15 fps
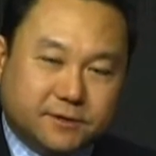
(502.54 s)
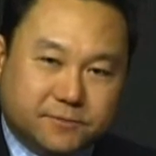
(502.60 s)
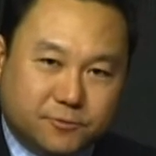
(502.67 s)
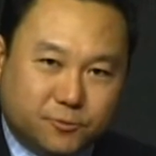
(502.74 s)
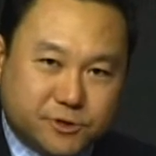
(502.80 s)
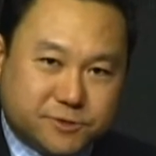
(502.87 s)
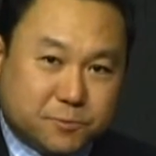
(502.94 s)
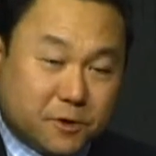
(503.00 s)

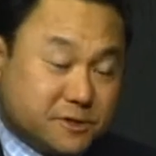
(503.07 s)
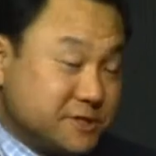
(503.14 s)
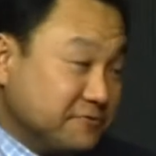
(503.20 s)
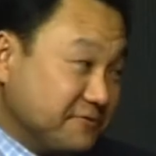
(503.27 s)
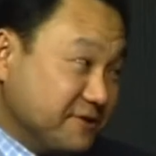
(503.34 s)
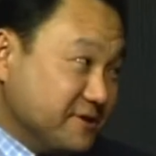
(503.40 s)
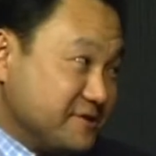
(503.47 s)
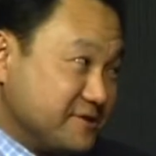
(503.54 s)

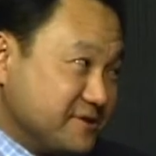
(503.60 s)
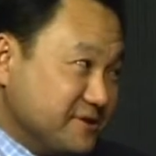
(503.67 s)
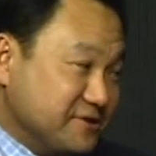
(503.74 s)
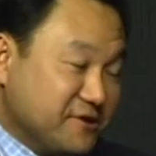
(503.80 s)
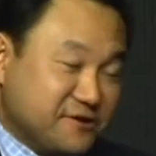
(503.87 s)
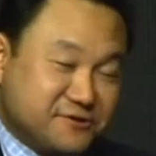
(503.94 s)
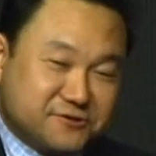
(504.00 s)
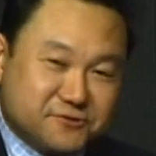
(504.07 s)
responsiveness and
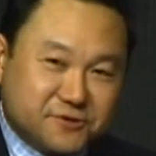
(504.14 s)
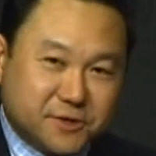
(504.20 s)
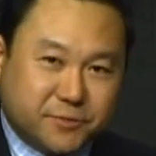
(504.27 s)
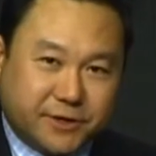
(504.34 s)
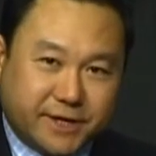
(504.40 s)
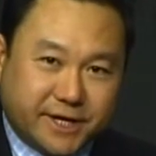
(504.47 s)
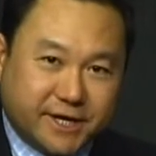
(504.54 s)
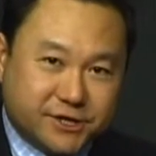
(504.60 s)
also
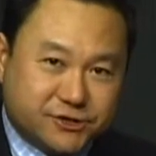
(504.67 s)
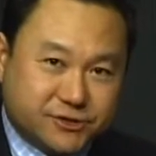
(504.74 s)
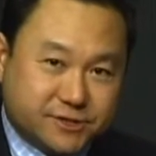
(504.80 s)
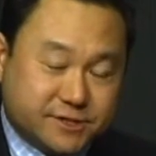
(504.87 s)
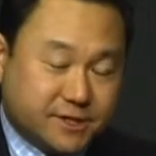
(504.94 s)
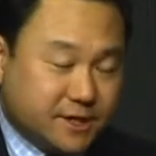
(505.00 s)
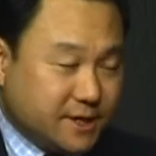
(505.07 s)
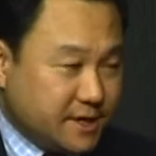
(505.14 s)

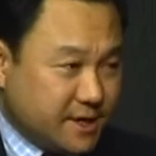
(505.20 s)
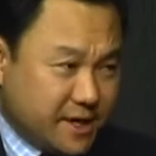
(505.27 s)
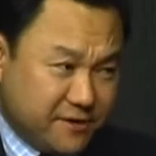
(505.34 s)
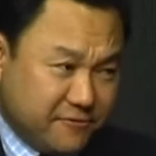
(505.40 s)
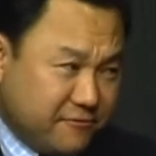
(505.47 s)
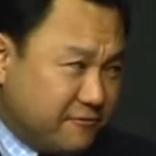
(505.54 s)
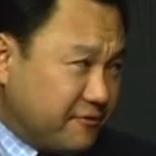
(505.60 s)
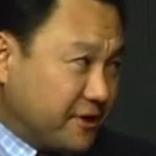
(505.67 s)
communications are
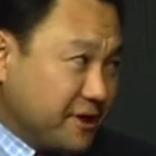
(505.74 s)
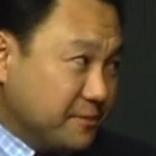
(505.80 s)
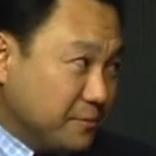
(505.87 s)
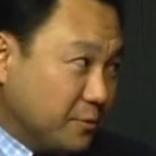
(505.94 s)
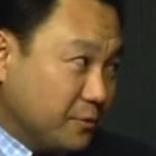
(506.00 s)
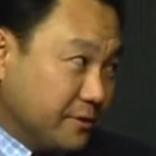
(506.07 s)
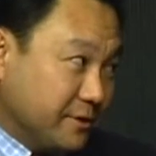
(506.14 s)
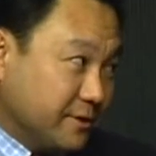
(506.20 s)
very
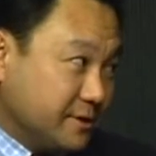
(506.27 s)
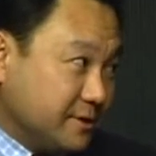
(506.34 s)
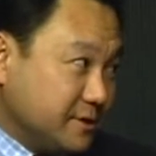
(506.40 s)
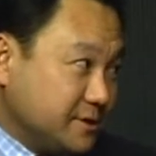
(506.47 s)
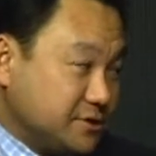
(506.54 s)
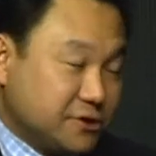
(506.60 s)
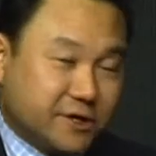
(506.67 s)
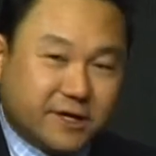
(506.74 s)
important
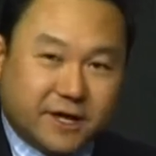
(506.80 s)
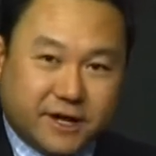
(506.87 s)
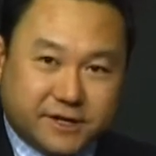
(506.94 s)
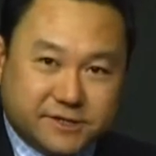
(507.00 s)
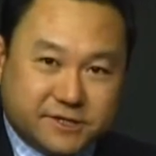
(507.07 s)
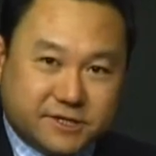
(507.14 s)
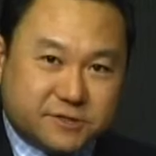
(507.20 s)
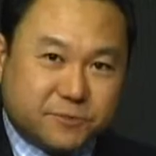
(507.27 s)
to the
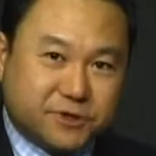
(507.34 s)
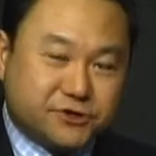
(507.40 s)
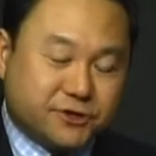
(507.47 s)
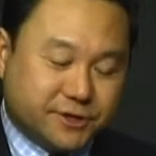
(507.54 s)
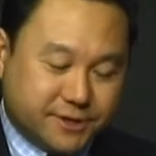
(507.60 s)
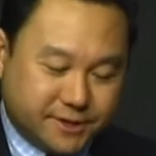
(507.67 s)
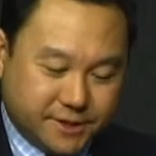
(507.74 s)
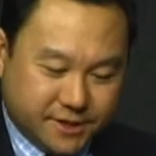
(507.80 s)
clients,
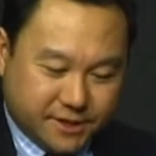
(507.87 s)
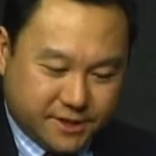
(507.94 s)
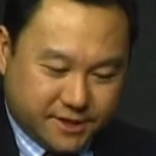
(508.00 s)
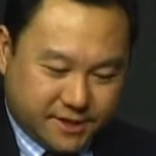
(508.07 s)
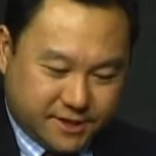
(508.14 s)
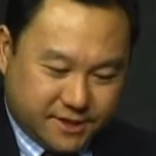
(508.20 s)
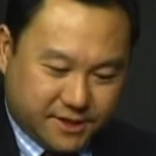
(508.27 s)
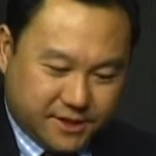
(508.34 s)
especially
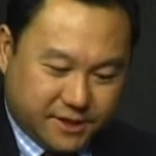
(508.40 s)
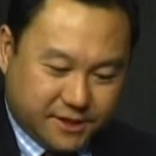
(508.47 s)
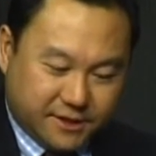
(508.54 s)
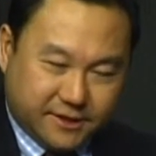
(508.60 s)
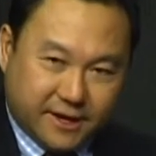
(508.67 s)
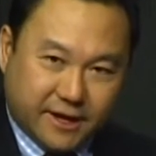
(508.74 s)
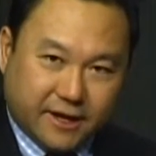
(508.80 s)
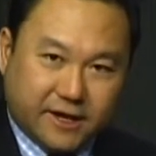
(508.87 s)
in a
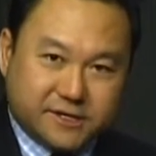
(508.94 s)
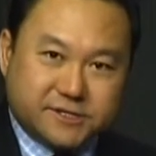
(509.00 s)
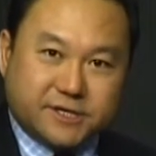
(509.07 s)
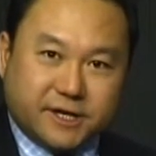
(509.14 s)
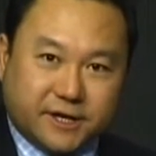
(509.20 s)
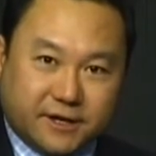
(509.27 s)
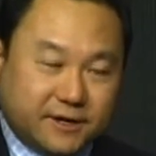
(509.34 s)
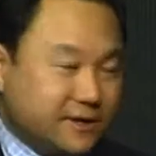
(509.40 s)
deadline
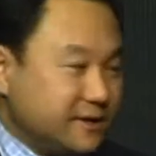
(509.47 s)
setting.